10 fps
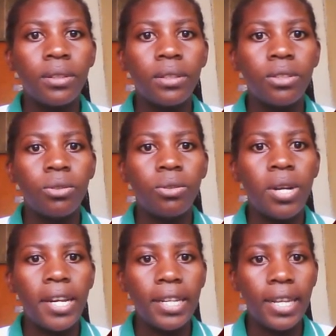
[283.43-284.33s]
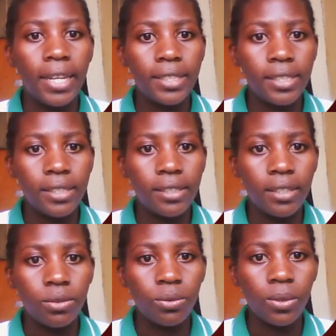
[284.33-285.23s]
You highlight it
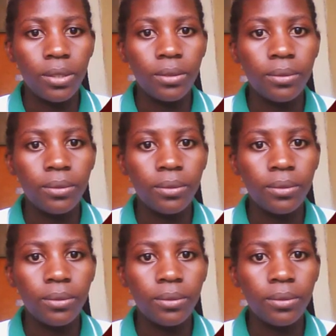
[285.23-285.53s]
as well.